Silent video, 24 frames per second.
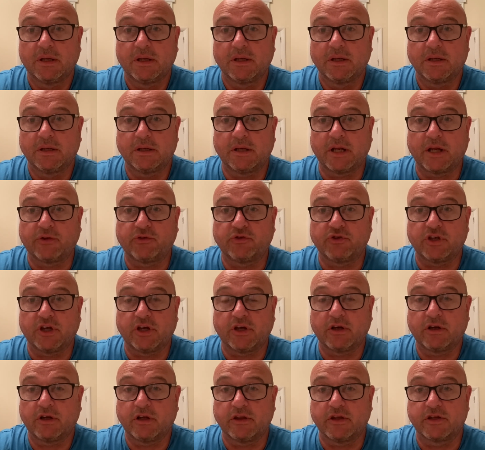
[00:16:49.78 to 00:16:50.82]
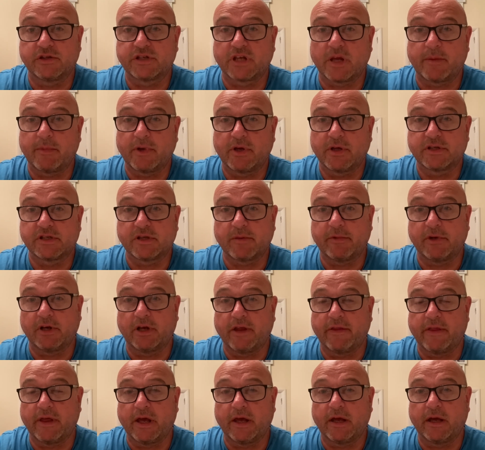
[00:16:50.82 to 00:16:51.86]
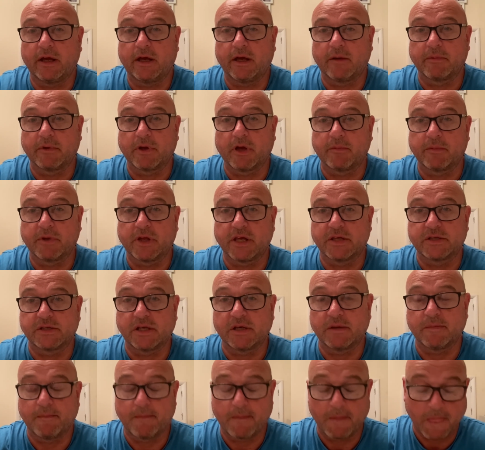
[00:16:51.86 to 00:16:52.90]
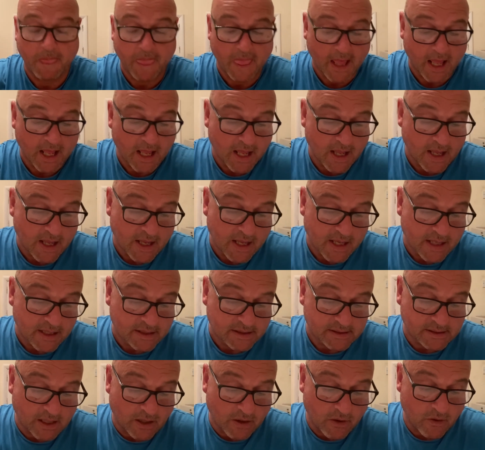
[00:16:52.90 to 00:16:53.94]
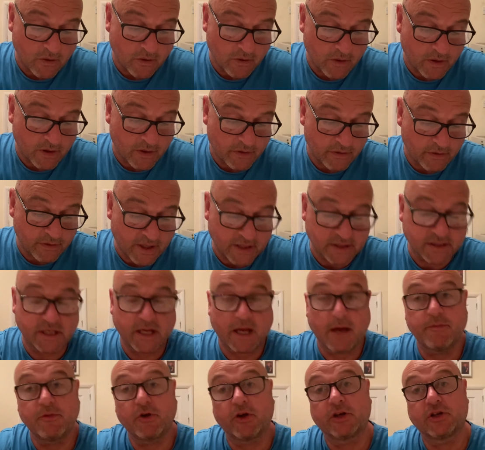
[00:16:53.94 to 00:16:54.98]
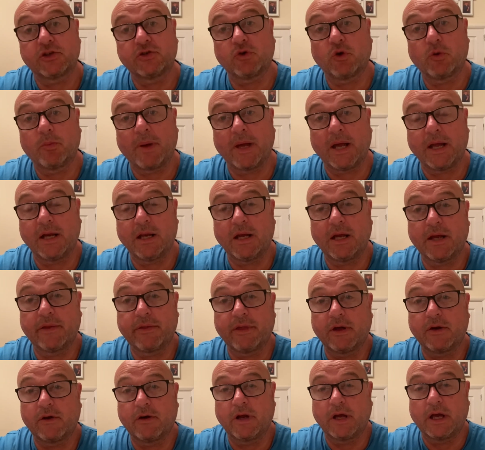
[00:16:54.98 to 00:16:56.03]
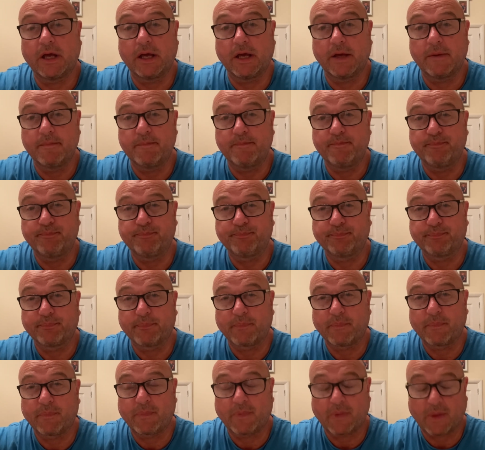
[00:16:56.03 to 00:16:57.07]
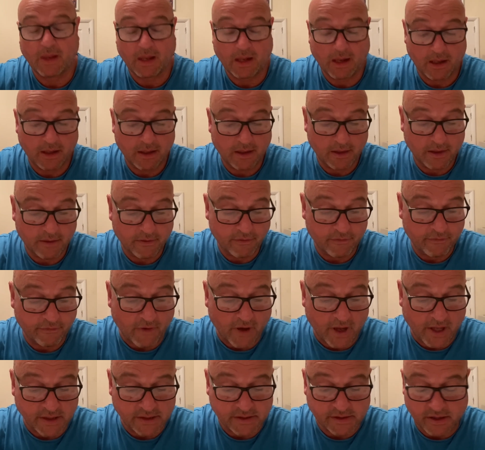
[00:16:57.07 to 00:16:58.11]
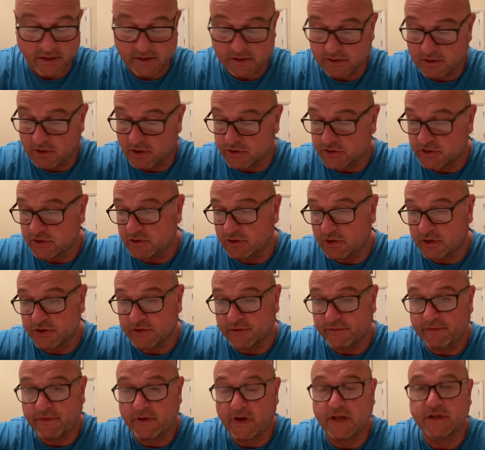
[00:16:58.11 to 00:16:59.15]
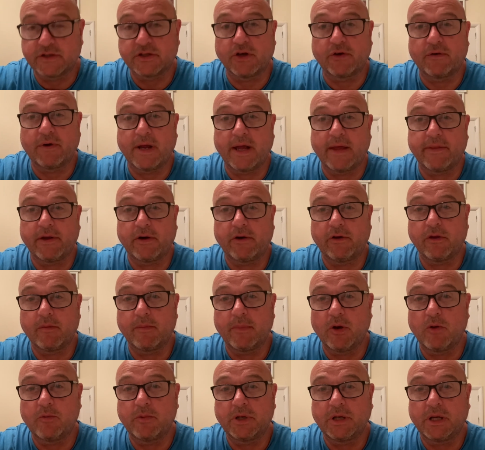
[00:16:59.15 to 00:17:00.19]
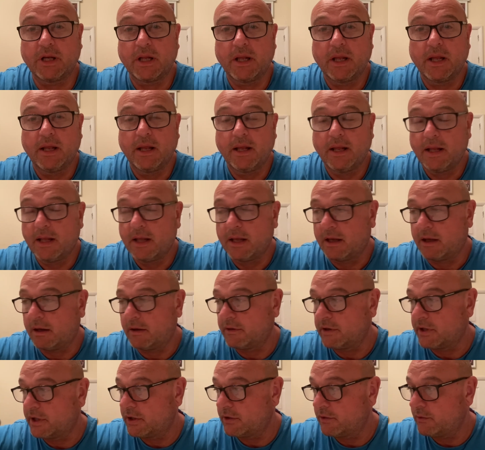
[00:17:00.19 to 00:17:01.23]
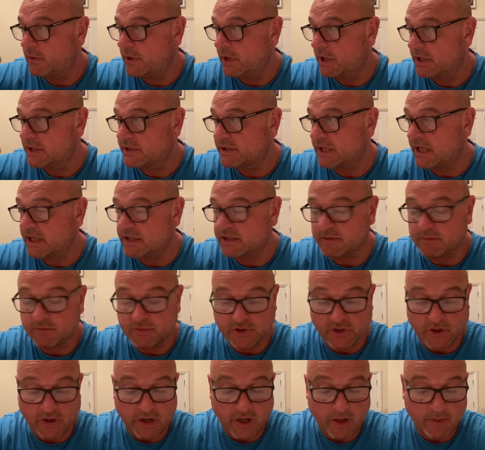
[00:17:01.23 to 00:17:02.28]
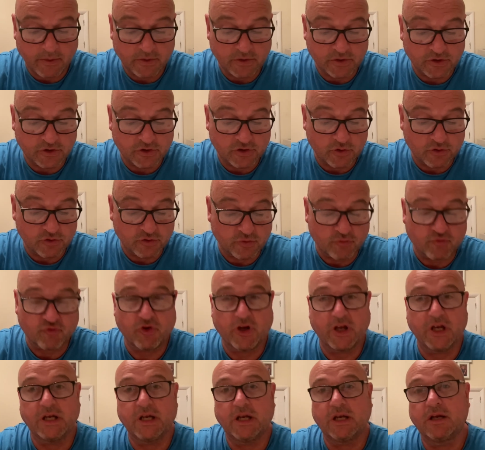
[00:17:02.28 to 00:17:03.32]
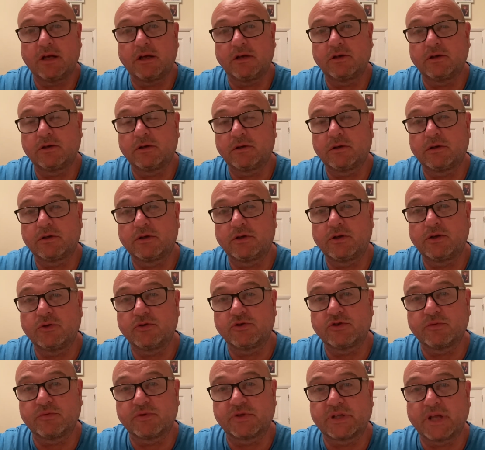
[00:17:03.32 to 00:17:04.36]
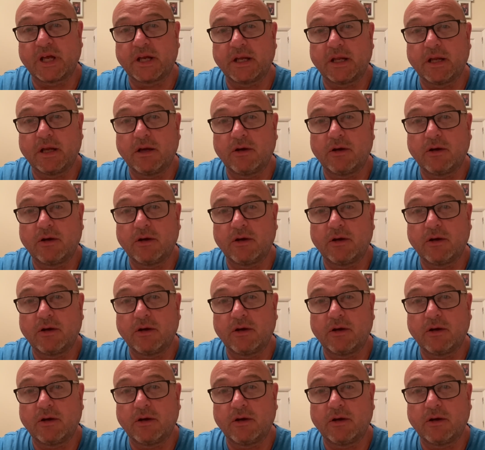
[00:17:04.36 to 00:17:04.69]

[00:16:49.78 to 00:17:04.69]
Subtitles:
next year in the summer, something like that, I'm guessing. So that's it. I'm not going to talk about any other fights. There's lots and lots of fights that are out there at the moment. I'm going to take some time and do some reading and do some studying